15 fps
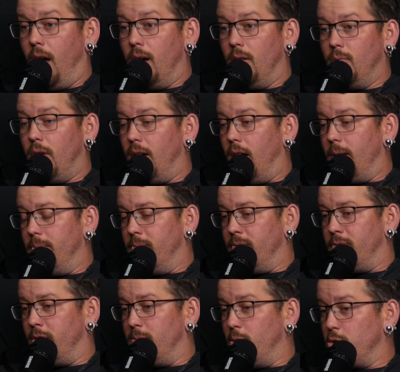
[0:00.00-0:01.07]
Well, I,
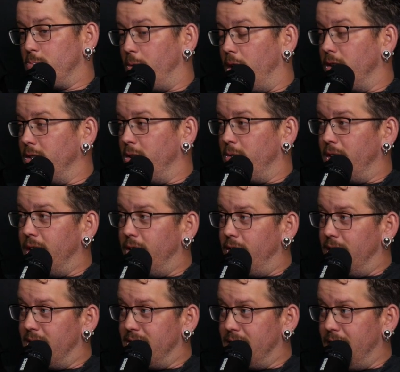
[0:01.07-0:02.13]
for the most part, you know, the
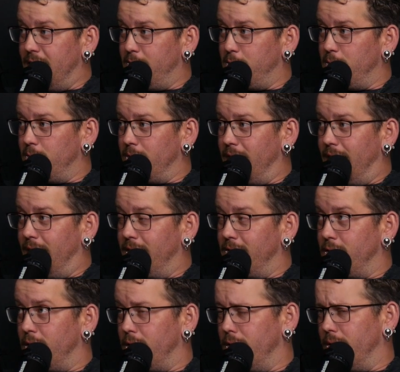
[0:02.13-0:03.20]
internet is evil and
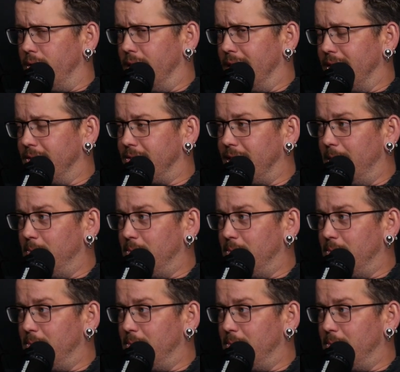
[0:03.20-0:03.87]
a good thing at the same